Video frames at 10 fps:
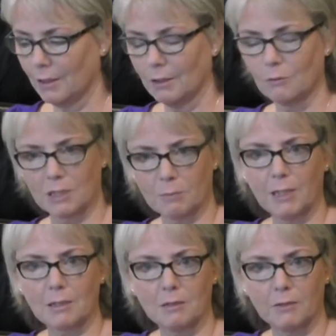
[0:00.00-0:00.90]

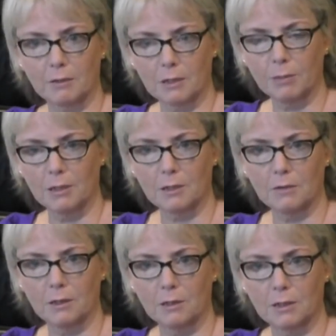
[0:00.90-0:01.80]
respects the various parts of
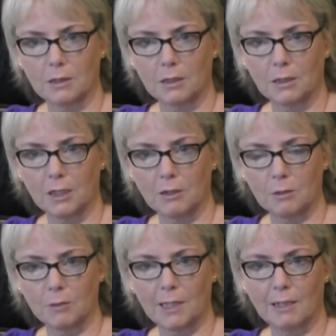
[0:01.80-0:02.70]
the United Kingdom
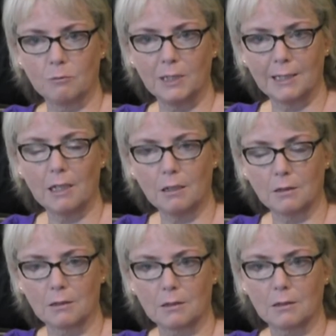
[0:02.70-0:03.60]
and will
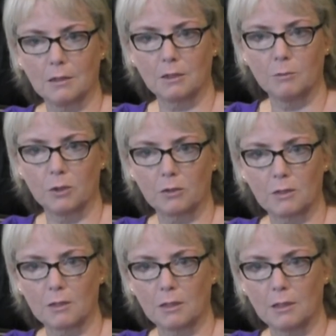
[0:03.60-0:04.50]
enhance our
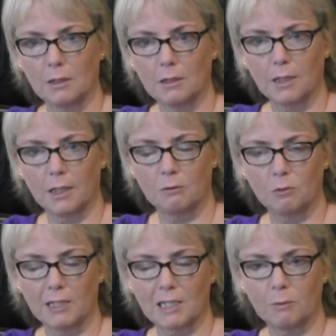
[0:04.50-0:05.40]
democracy and
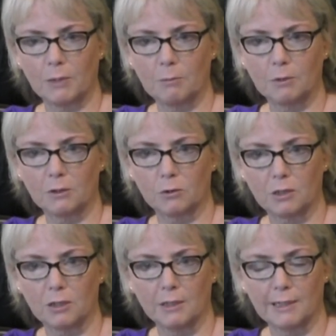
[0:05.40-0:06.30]
rights for people across
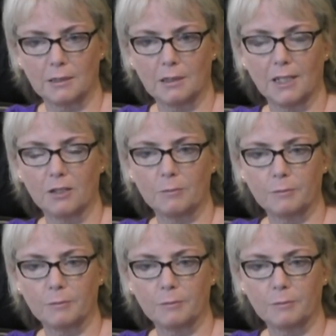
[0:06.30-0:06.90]
the United Kingdom?